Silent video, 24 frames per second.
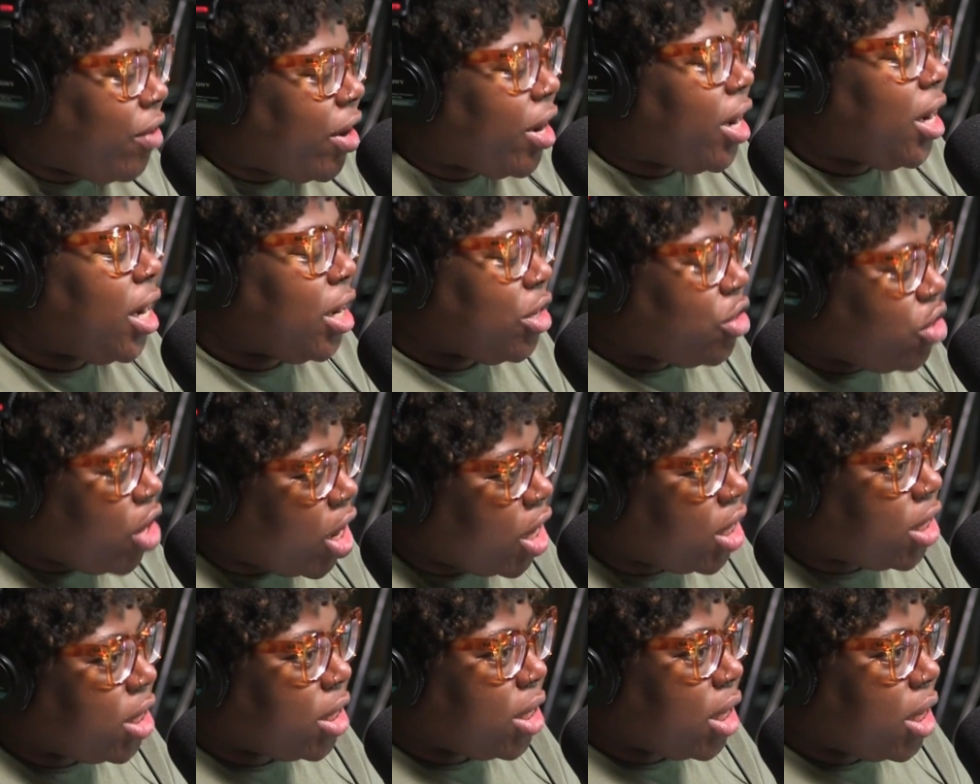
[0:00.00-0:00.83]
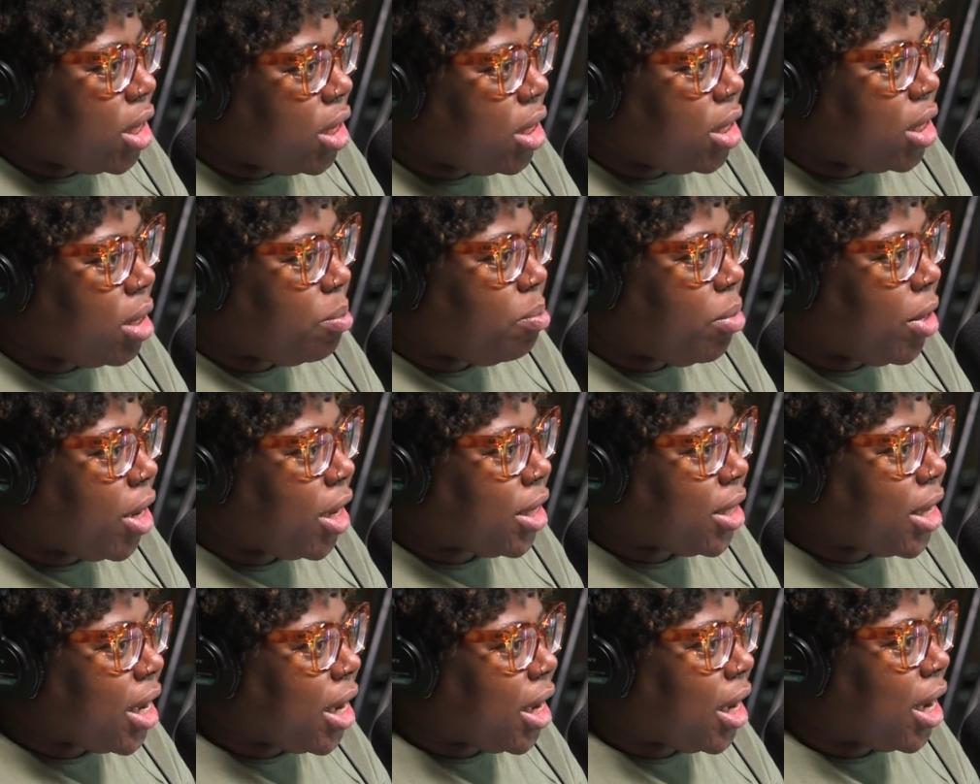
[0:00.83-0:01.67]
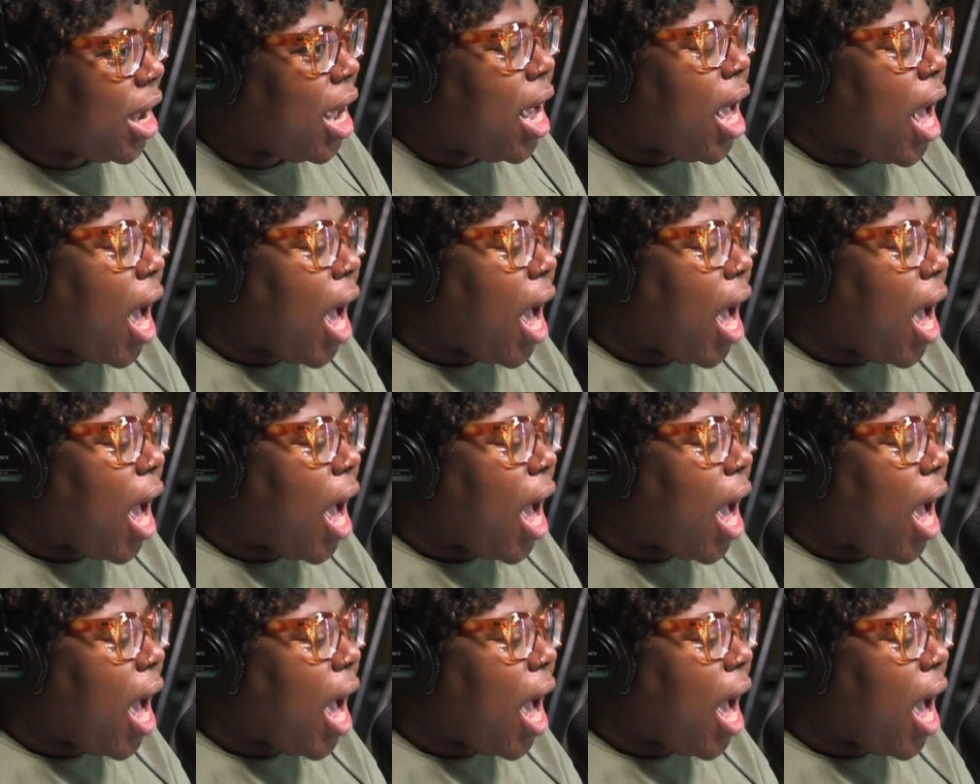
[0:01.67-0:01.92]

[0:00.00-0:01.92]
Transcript: very interesting. Like,